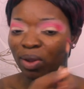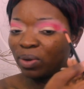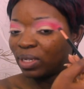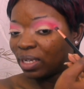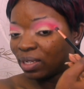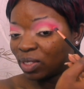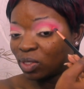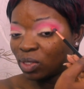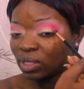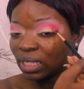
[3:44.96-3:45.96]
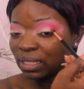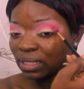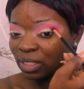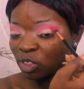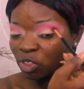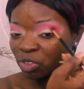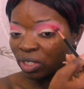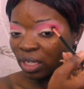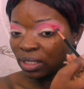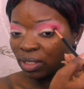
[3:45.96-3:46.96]
Okay, so there's this
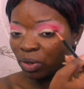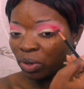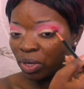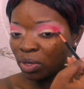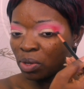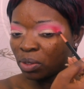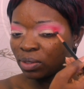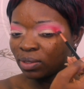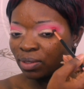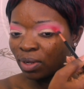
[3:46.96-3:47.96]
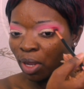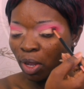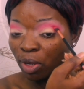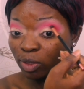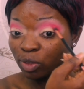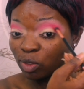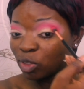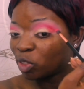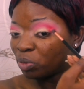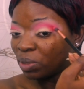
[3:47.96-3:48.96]
trend going on
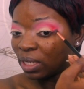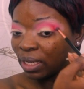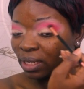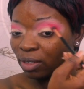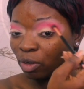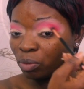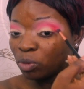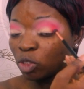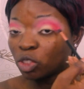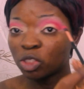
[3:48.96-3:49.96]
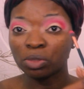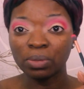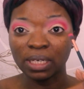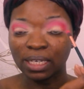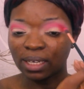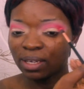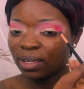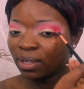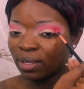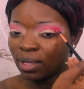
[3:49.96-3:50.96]
social media,
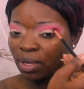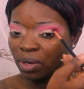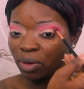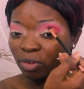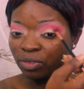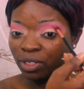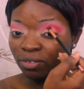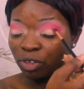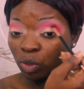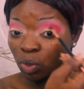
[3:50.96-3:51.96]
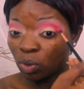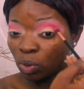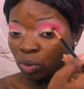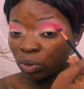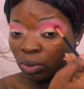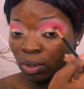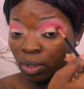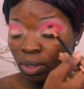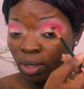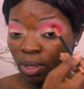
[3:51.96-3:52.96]
of Davido
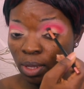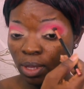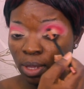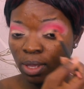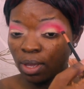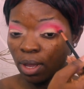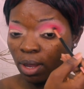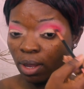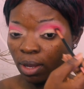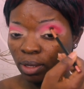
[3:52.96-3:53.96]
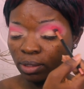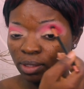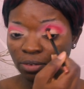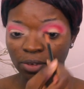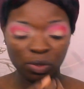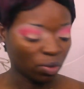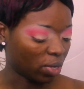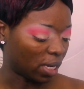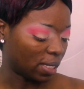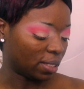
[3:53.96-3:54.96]
and
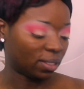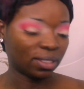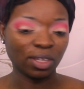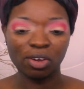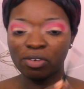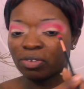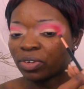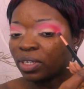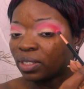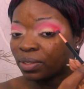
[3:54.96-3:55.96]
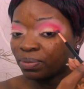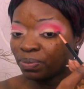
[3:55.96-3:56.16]
his girlfriend.